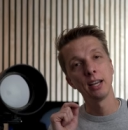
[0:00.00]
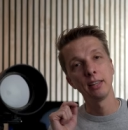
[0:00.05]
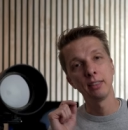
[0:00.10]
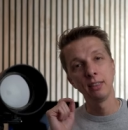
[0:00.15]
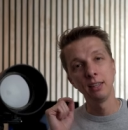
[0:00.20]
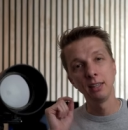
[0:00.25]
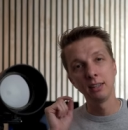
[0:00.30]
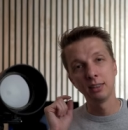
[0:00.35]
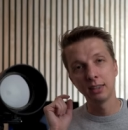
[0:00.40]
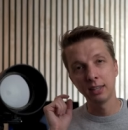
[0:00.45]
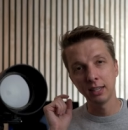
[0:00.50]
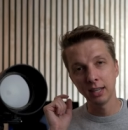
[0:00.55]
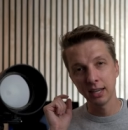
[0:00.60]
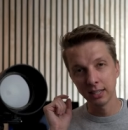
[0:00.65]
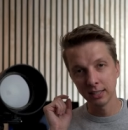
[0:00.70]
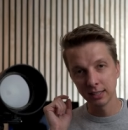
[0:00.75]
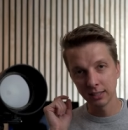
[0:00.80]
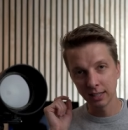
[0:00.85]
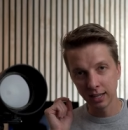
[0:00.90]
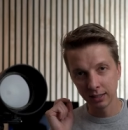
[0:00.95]
I think
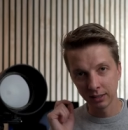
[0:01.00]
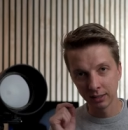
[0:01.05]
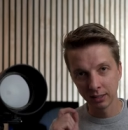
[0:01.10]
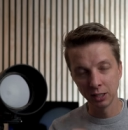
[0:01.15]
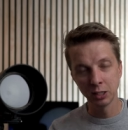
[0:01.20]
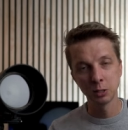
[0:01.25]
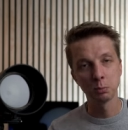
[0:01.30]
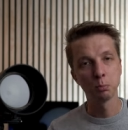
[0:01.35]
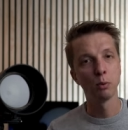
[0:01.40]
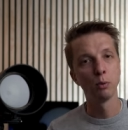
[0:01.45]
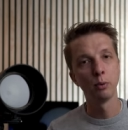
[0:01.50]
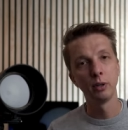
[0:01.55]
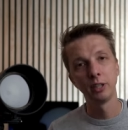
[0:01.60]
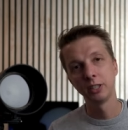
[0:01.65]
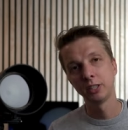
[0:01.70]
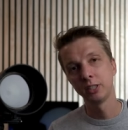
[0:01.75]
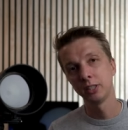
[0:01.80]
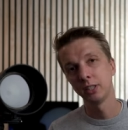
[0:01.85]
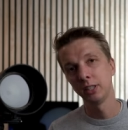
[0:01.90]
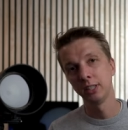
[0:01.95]
that at this
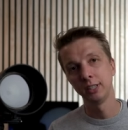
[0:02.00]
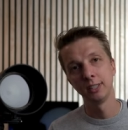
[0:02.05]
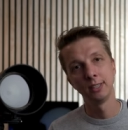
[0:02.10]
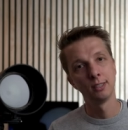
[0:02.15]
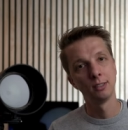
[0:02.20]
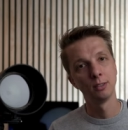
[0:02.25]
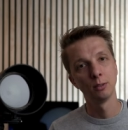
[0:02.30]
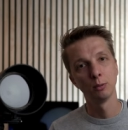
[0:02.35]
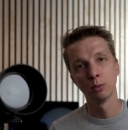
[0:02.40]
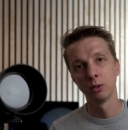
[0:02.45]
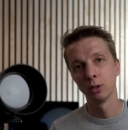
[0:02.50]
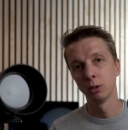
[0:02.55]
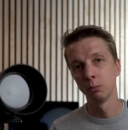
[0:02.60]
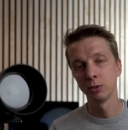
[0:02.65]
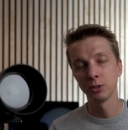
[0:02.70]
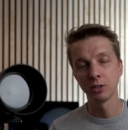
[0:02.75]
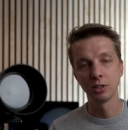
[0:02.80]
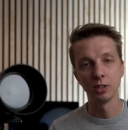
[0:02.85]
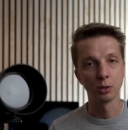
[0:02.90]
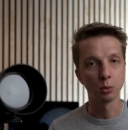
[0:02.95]
point, we're
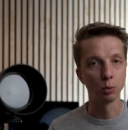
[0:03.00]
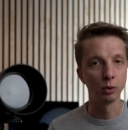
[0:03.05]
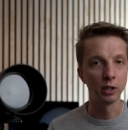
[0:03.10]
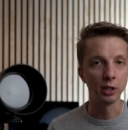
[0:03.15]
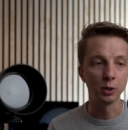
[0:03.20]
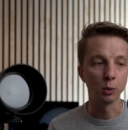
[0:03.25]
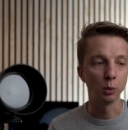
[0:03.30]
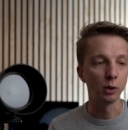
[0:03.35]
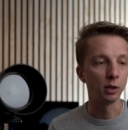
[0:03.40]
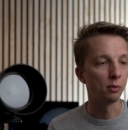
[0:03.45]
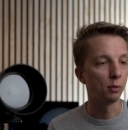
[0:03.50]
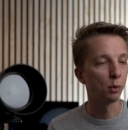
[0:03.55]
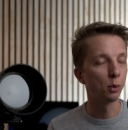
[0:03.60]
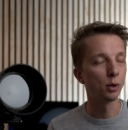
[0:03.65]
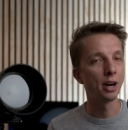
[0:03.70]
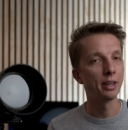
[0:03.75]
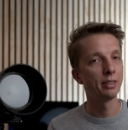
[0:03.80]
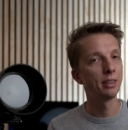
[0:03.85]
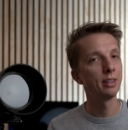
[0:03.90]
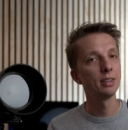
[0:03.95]
almost in
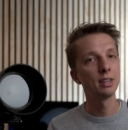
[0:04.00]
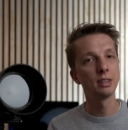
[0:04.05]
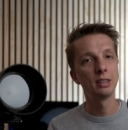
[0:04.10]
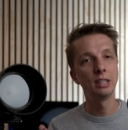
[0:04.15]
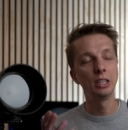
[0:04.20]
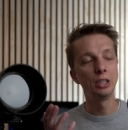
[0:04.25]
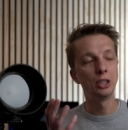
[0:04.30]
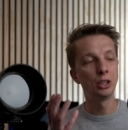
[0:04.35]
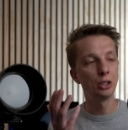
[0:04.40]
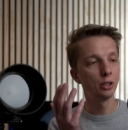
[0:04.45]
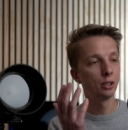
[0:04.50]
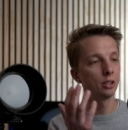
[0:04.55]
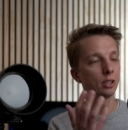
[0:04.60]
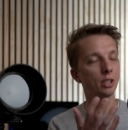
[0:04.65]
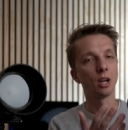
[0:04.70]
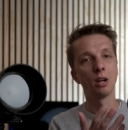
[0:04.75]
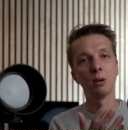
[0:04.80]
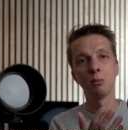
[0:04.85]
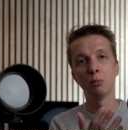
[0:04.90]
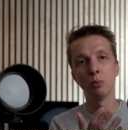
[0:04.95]
2024, I think that these should
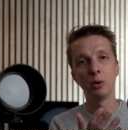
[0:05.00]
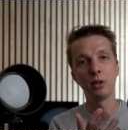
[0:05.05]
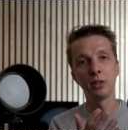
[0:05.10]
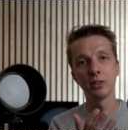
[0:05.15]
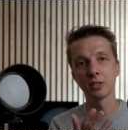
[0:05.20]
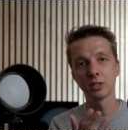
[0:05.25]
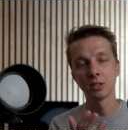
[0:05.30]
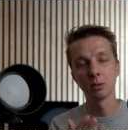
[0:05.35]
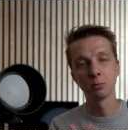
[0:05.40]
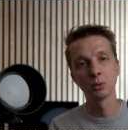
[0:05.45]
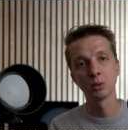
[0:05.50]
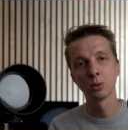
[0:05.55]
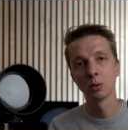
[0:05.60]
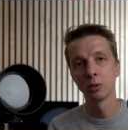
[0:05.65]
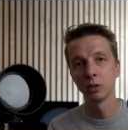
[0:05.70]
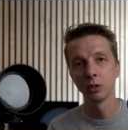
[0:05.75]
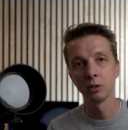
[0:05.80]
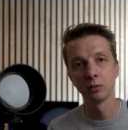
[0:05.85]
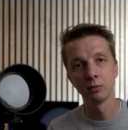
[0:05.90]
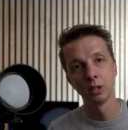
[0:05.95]
come with some
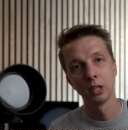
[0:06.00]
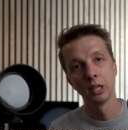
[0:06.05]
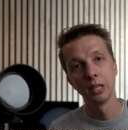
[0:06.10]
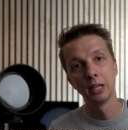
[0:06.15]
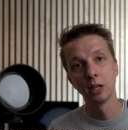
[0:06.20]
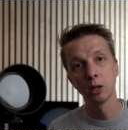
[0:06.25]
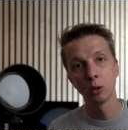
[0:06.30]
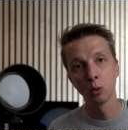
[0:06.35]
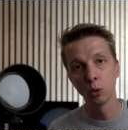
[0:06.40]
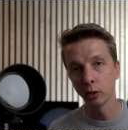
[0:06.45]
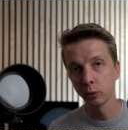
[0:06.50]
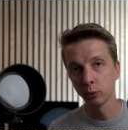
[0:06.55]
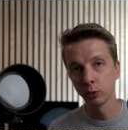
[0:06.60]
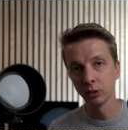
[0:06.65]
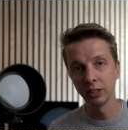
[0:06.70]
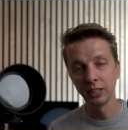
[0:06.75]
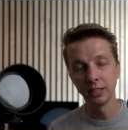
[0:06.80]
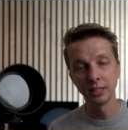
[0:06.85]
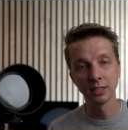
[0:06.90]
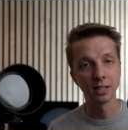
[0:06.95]
sort of quick
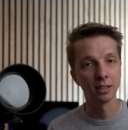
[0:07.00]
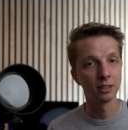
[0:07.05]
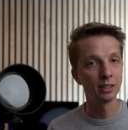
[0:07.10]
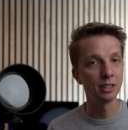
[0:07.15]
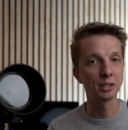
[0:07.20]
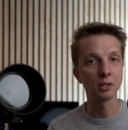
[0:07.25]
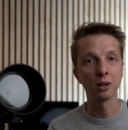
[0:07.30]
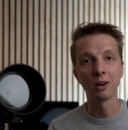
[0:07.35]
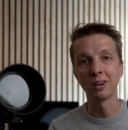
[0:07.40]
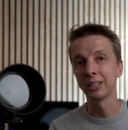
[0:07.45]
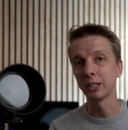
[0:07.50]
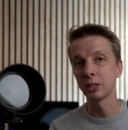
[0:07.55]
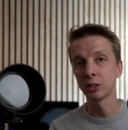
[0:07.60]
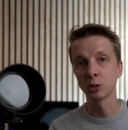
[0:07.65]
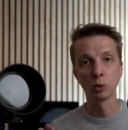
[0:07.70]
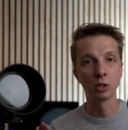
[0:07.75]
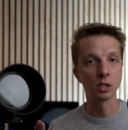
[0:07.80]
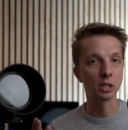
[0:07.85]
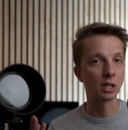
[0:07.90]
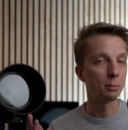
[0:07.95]
release, at least Arca
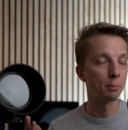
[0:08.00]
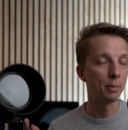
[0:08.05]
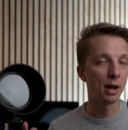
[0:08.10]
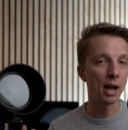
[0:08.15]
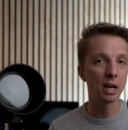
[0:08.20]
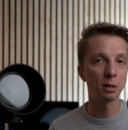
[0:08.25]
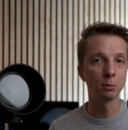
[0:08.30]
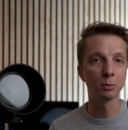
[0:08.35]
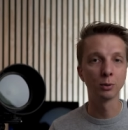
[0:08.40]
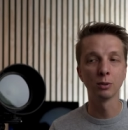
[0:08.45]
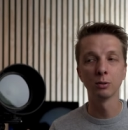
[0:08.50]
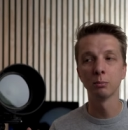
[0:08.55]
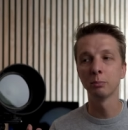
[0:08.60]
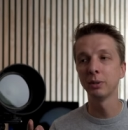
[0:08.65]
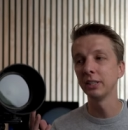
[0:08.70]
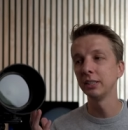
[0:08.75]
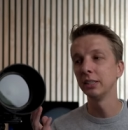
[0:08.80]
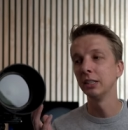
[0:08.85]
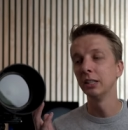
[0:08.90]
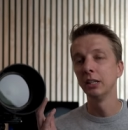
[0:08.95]
Swiss compatible,
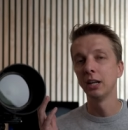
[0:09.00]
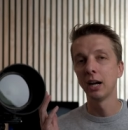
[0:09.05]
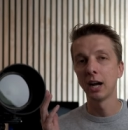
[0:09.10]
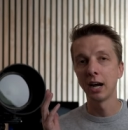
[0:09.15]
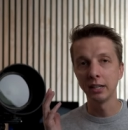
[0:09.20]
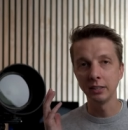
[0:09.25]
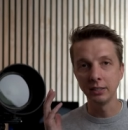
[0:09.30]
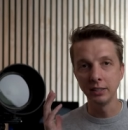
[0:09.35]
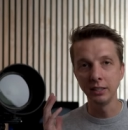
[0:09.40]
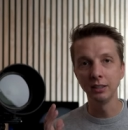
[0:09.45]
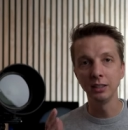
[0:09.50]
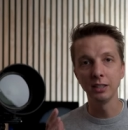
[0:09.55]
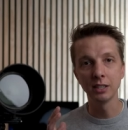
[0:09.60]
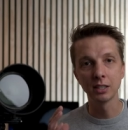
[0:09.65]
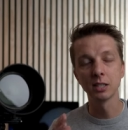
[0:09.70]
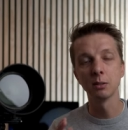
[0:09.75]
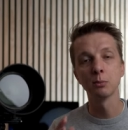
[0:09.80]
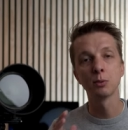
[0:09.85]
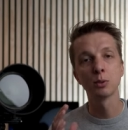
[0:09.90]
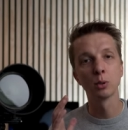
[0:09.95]
but ideally
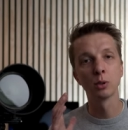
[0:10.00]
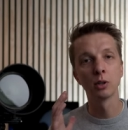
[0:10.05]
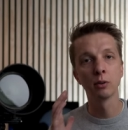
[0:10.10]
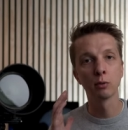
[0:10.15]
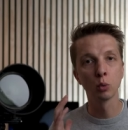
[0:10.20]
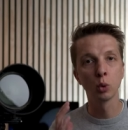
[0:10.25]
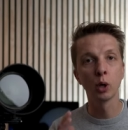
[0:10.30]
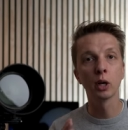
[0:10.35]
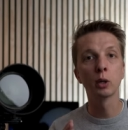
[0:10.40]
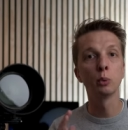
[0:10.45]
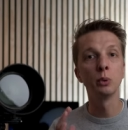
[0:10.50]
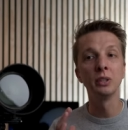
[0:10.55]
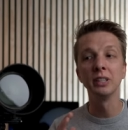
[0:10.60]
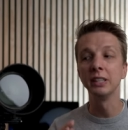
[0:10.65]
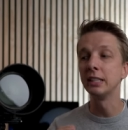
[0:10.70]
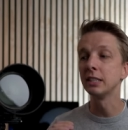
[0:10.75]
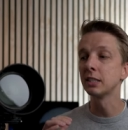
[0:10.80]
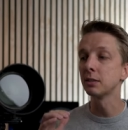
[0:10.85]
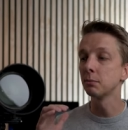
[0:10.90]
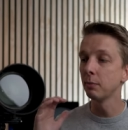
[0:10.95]
some sort of quick
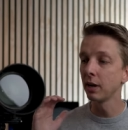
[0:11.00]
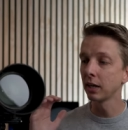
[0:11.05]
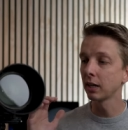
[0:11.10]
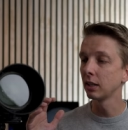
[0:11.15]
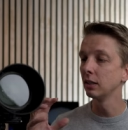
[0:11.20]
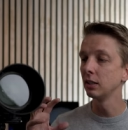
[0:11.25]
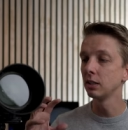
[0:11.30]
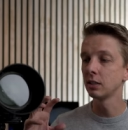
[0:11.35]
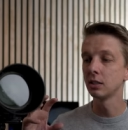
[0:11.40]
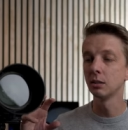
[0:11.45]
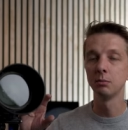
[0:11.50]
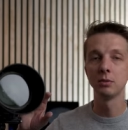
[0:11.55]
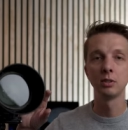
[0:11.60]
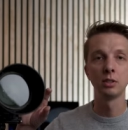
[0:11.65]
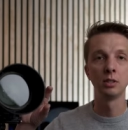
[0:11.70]
release mechanism